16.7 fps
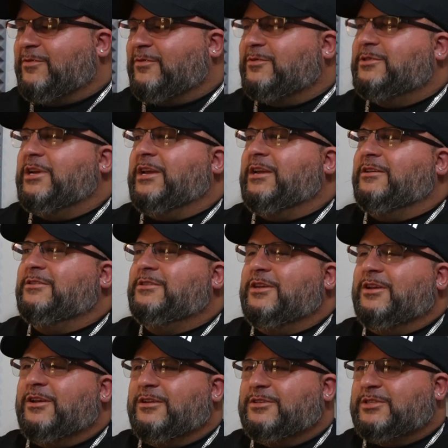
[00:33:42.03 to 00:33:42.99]
change,
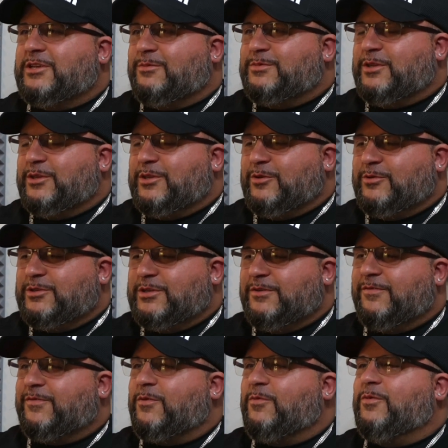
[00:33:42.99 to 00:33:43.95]
the substitution
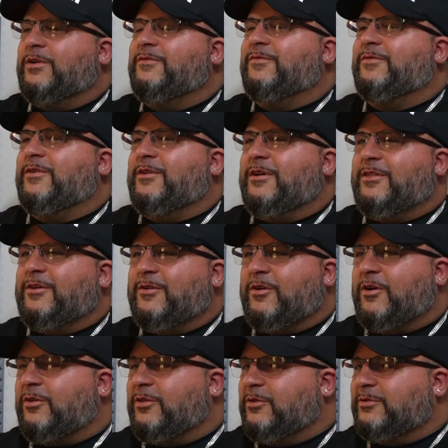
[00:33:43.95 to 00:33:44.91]
for one for another,
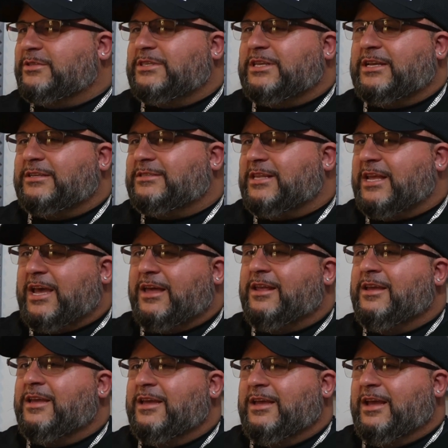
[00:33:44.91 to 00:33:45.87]
all those things that
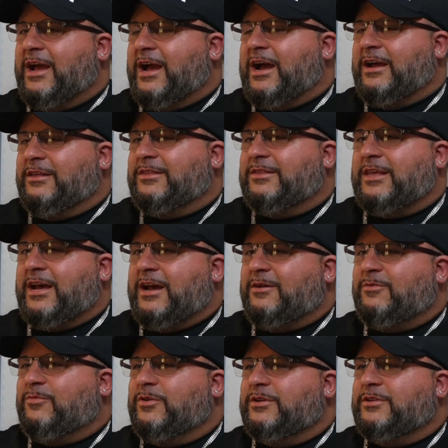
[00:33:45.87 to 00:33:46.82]
I
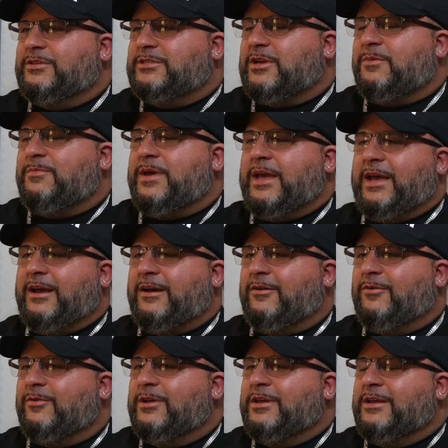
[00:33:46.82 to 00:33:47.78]
thought would
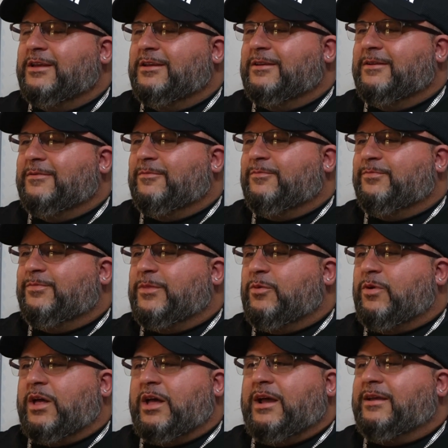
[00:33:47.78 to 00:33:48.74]
somehow,
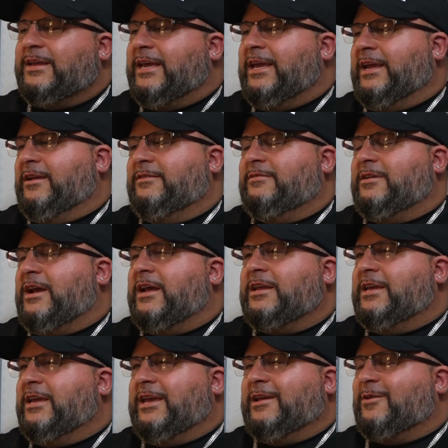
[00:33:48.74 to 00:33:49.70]
well, I
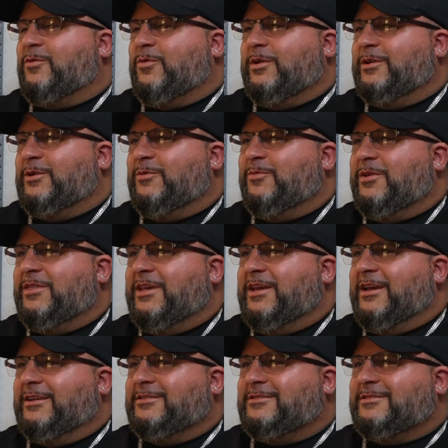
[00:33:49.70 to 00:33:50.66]
can't quit doing
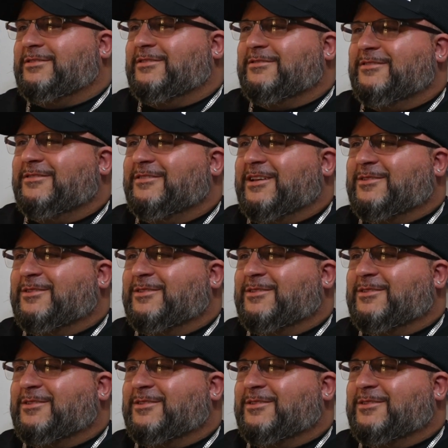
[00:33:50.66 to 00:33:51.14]
this. That's